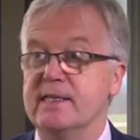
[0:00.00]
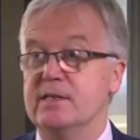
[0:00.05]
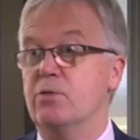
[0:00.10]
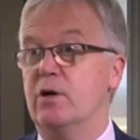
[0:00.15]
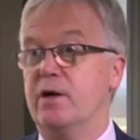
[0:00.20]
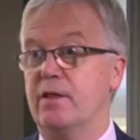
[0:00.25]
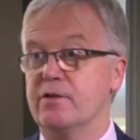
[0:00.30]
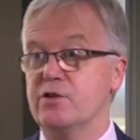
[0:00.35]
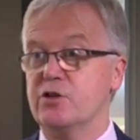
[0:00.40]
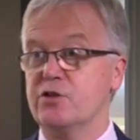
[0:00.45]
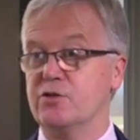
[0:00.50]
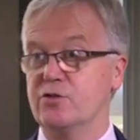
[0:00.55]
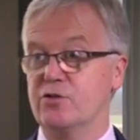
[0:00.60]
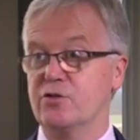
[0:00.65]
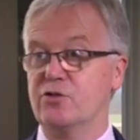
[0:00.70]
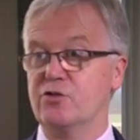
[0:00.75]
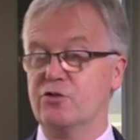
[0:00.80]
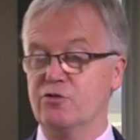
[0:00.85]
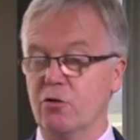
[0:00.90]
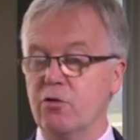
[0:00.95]
It's one of the
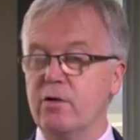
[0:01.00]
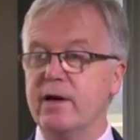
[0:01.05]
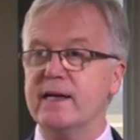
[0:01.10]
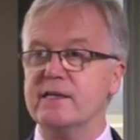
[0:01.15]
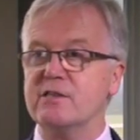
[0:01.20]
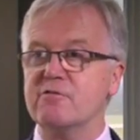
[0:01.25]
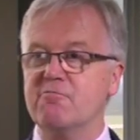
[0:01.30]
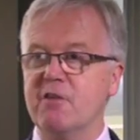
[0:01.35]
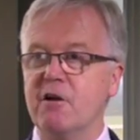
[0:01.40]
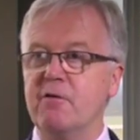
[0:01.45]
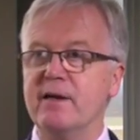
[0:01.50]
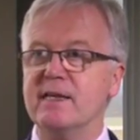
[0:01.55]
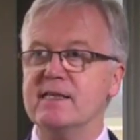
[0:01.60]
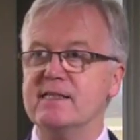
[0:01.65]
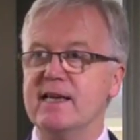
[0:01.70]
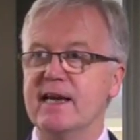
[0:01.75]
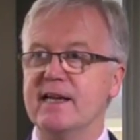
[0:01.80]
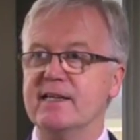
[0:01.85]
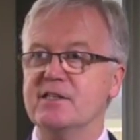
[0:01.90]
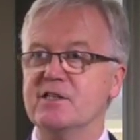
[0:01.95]
strongest growing
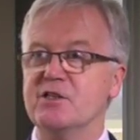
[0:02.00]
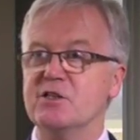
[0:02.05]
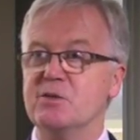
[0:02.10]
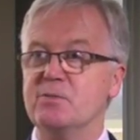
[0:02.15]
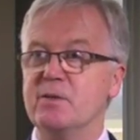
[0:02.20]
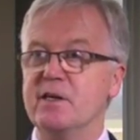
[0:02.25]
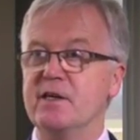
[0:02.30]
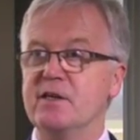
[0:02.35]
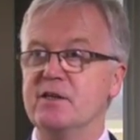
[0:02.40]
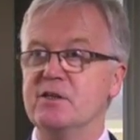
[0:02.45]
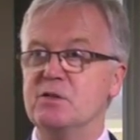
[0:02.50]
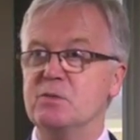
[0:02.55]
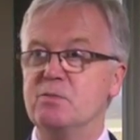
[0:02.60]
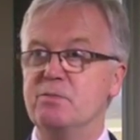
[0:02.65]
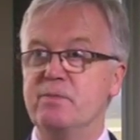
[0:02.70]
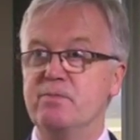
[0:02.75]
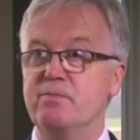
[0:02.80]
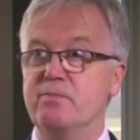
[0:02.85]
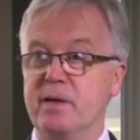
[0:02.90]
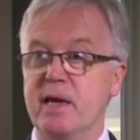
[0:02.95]
sectors because
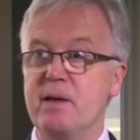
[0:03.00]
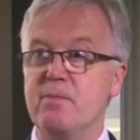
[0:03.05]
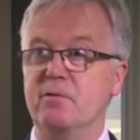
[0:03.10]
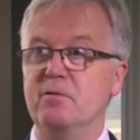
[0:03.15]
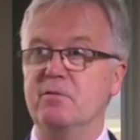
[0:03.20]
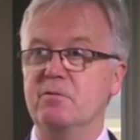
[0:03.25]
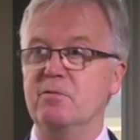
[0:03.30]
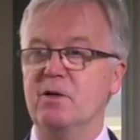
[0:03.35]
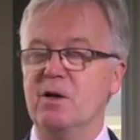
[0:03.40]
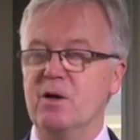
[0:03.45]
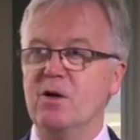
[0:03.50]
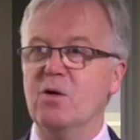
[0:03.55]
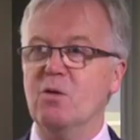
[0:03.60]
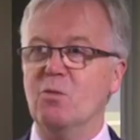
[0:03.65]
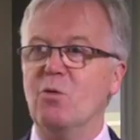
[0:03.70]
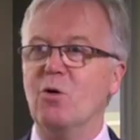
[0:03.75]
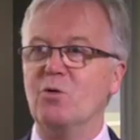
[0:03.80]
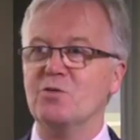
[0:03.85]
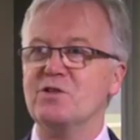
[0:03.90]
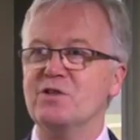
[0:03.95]
people
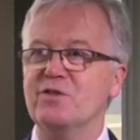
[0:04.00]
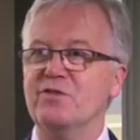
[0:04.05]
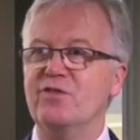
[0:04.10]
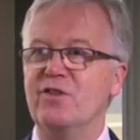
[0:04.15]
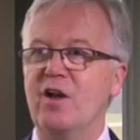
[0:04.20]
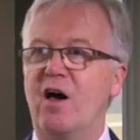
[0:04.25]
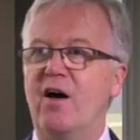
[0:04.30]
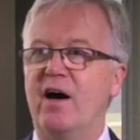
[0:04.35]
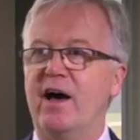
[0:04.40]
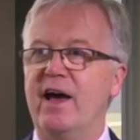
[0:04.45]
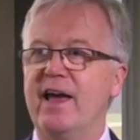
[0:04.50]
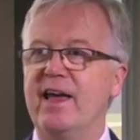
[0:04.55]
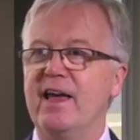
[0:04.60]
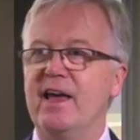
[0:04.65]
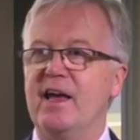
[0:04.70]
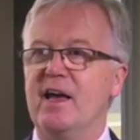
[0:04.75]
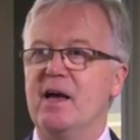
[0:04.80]
want to fly,